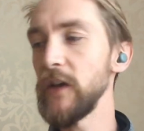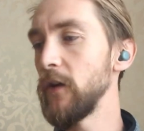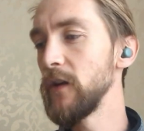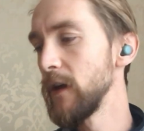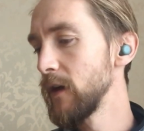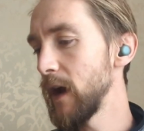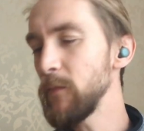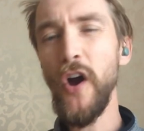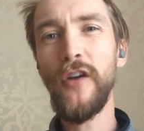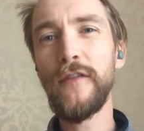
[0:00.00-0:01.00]
So I'm
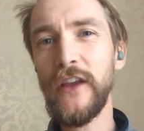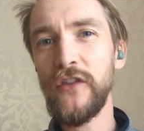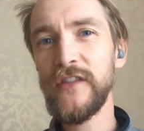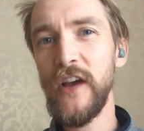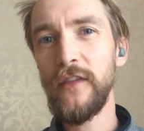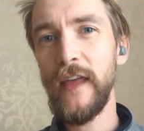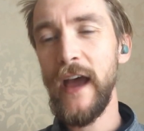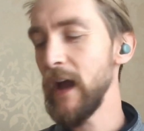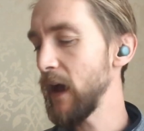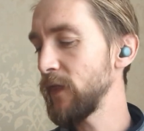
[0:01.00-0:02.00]
not overly concerned
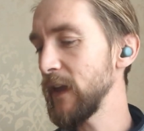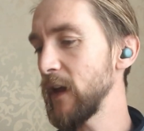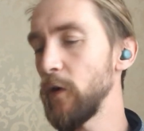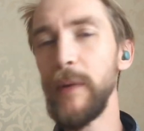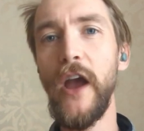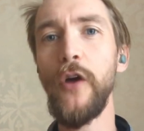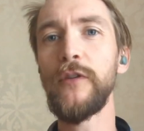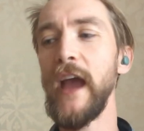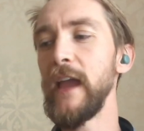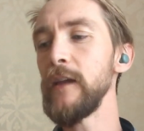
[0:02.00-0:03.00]
there. I think it'll be
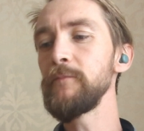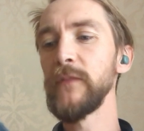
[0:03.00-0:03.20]
okay.